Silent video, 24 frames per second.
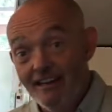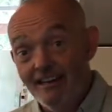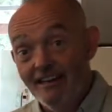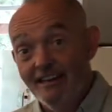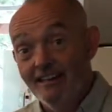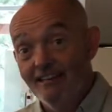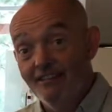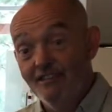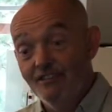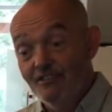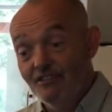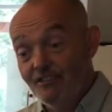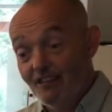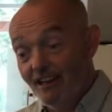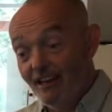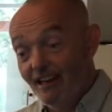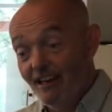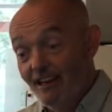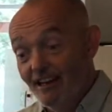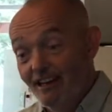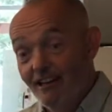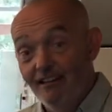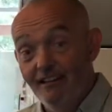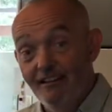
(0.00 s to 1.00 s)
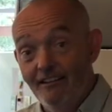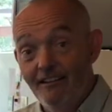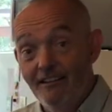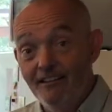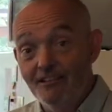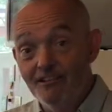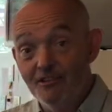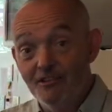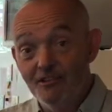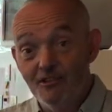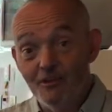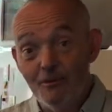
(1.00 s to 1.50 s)
is this
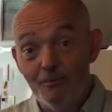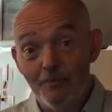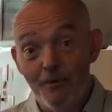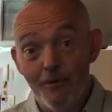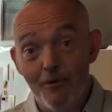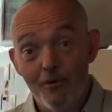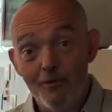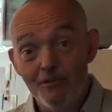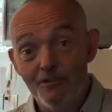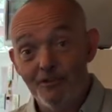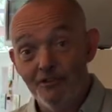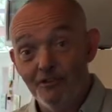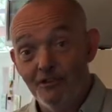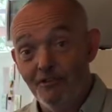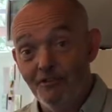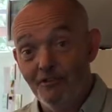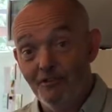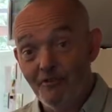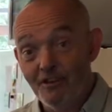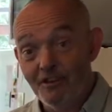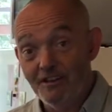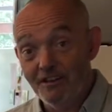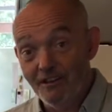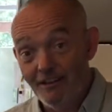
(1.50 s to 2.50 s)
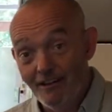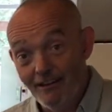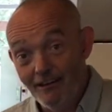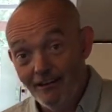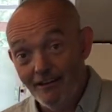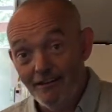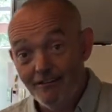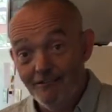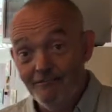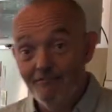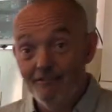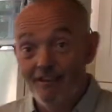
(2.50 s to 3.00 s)
is the portion of the
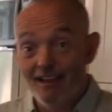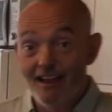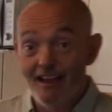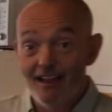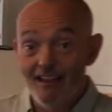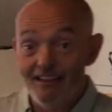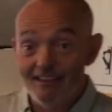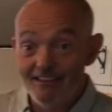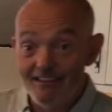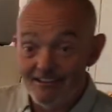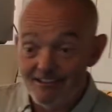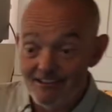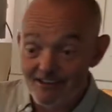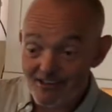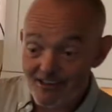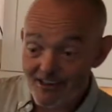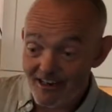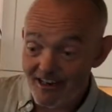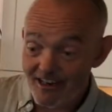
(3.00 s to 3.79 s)
video that is